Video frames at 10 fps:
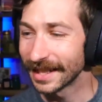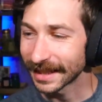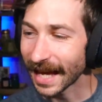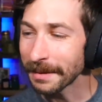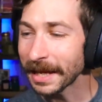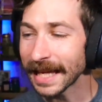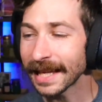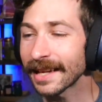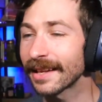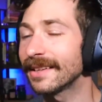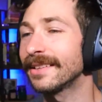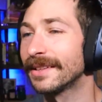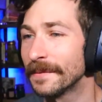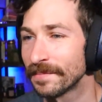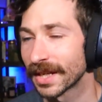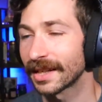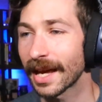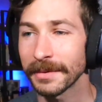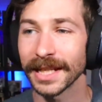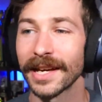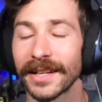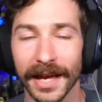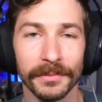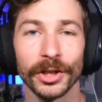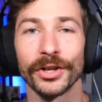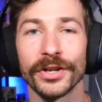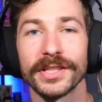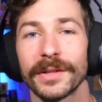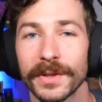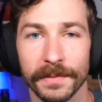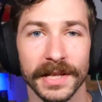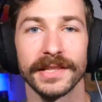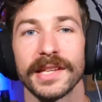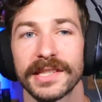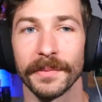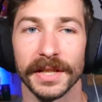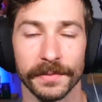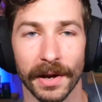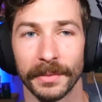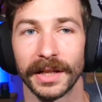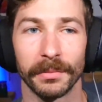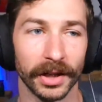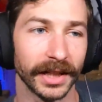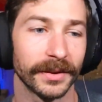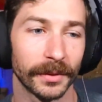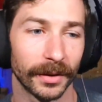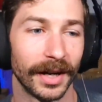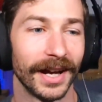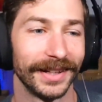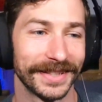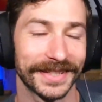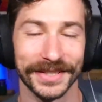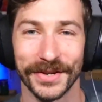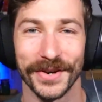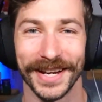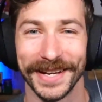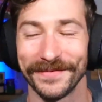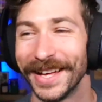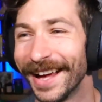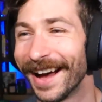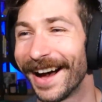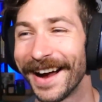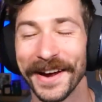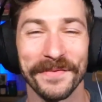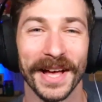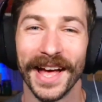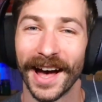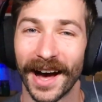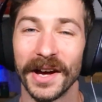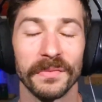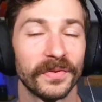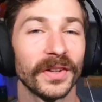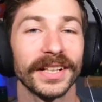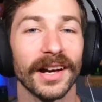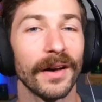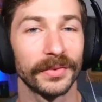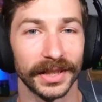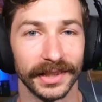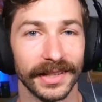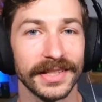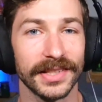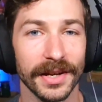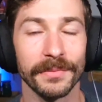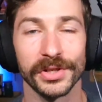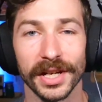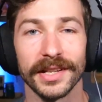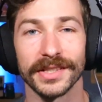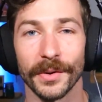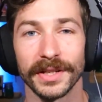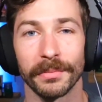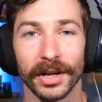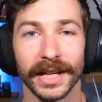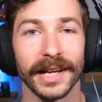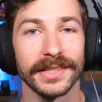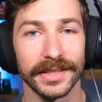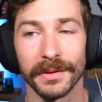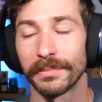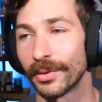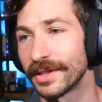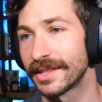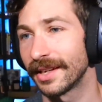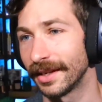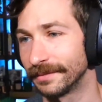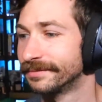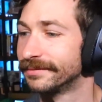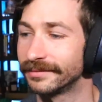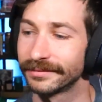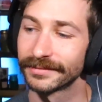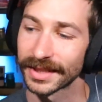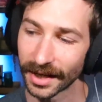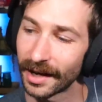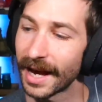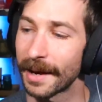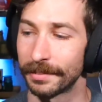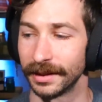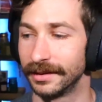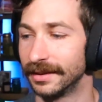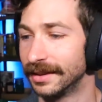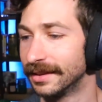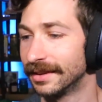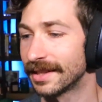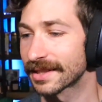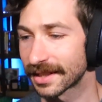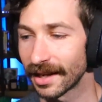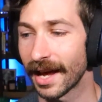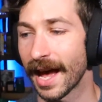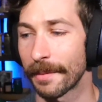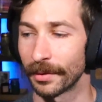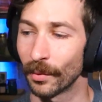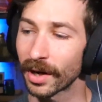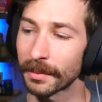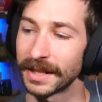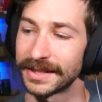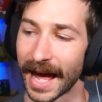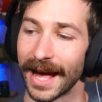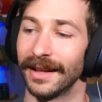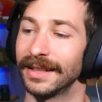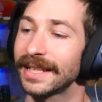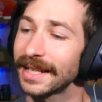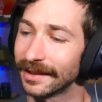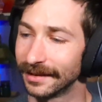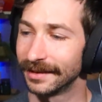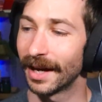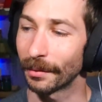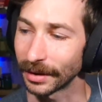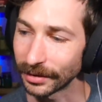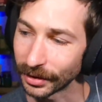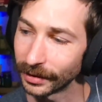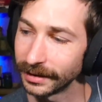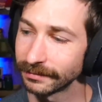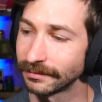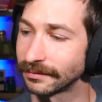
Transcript: gaming uh, gaming gamers which means that something's probably gonna break more on stream I am I am fully confident that some shit is going to break at some point today it's gonna happen it's gonna happen welcome in Tally how are you doing